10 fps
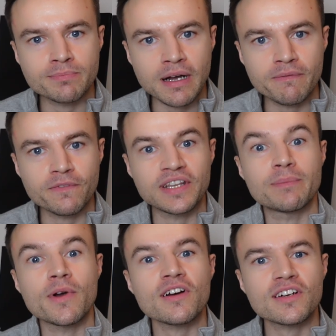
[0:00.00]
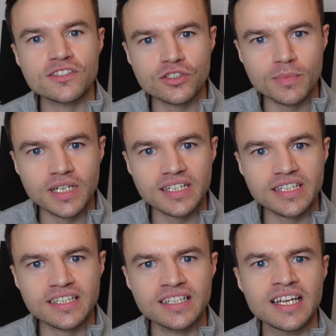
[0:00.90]
month for the American stock
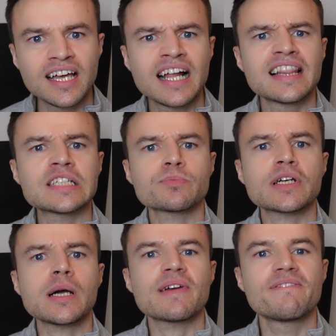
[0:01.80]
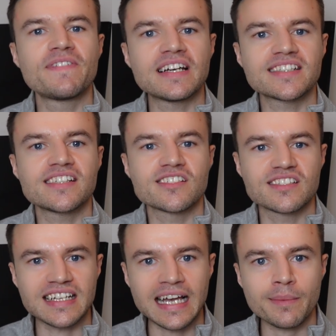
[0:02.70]
market. Let's bring up
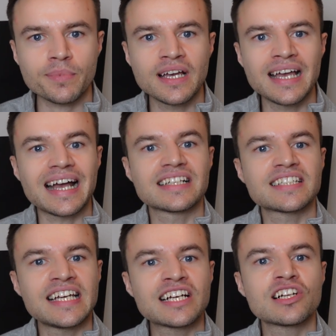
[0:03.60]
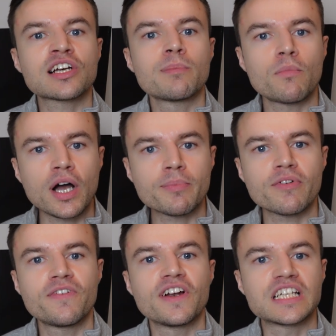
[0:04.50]
InvestEngine's app and take a look at my
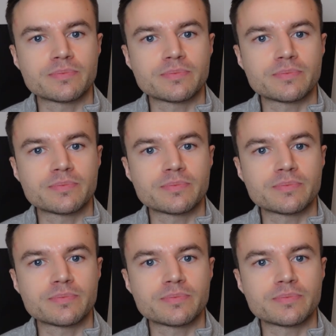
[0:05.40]
portfolio's